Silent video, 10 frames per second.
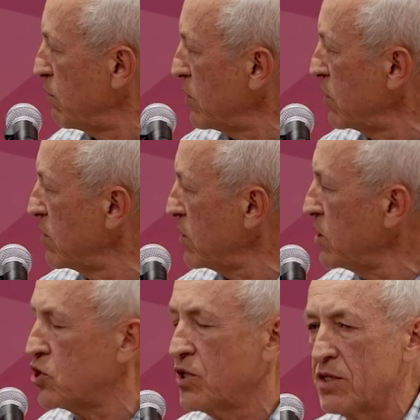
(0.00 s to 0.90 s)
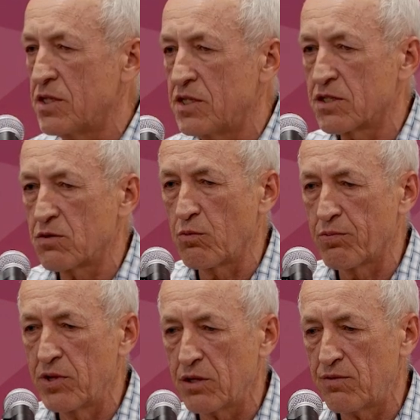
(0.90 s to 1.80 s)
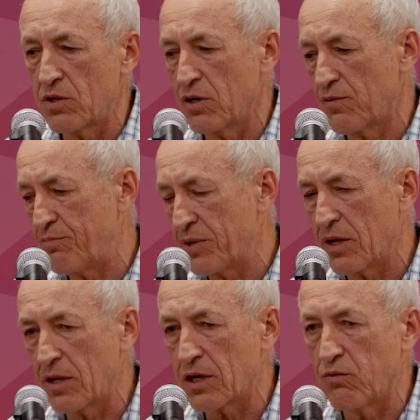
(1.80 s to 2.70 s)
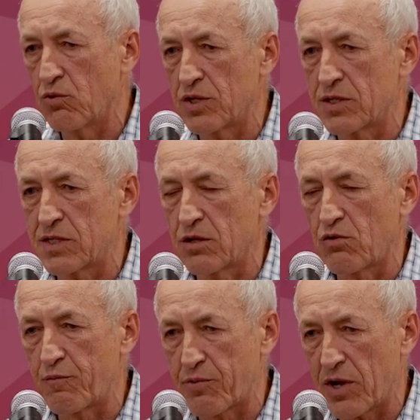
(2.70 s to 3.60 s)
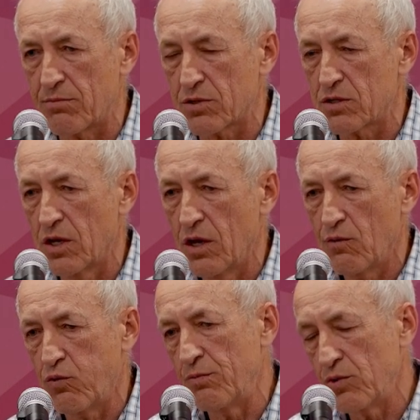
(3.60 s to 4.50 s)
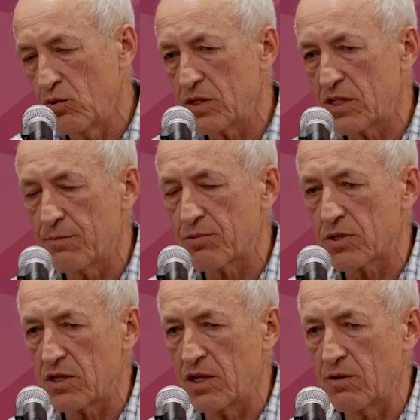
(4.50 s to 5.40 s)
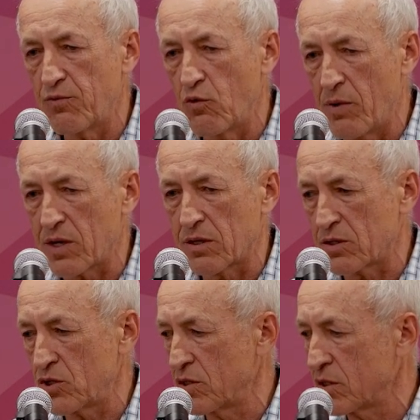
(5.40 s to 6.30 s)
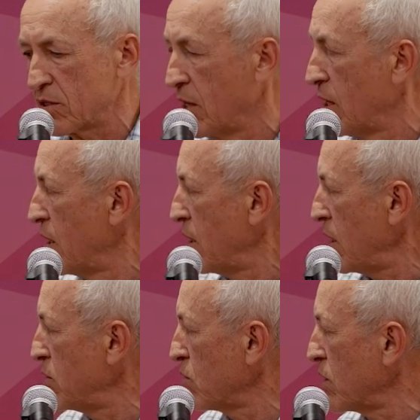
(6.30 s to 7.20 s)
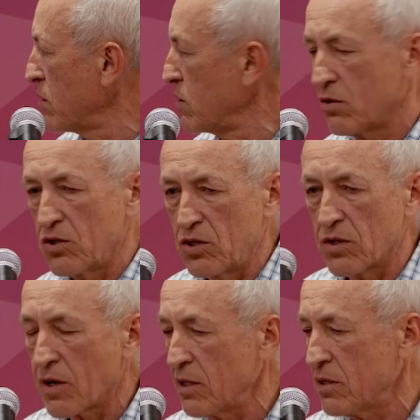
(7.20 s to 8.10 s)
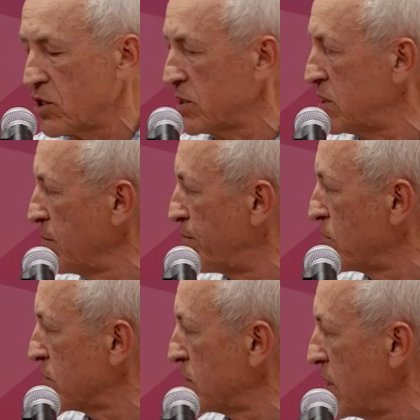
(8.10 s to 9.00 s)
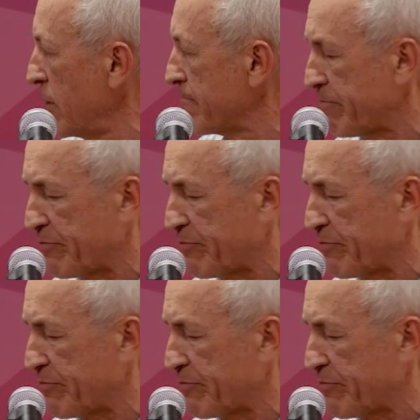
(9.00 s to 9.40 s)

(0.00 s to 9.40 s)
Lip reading: In each 96-well plate, we have pre quoted set of primers for immune receptors and for marker genes. And you can run just simple assay,